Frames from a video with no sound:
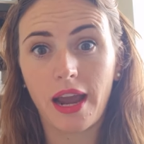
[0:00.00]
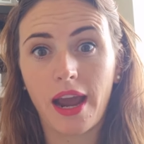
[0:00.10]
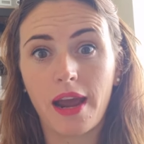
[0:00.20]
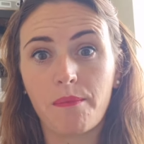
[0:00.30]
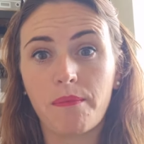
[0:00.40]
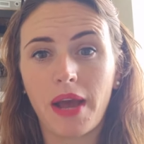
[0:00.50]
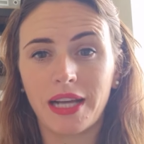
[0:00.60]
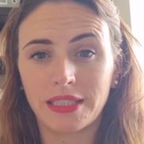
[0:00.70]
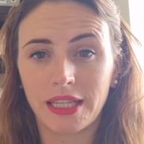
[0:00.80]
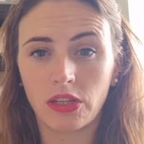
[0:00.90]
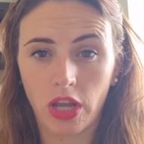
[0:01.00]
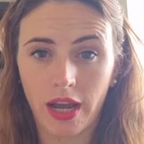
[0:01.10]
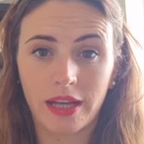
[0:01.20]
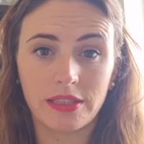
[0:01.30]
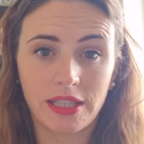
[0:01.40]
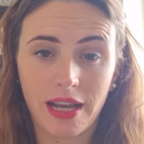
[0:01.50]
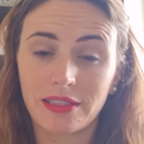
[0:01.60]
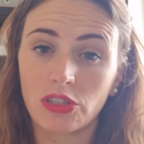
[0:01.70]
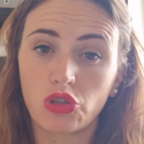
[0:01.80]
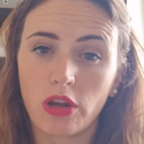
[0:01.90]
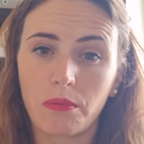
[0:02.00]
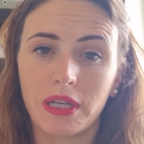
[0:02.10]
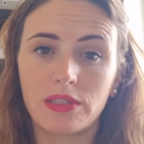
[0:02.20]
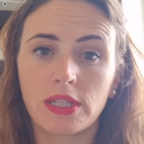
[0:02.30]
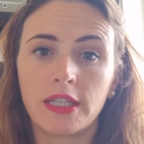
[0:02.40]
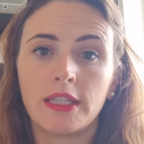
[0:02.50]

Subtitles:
as a treatment,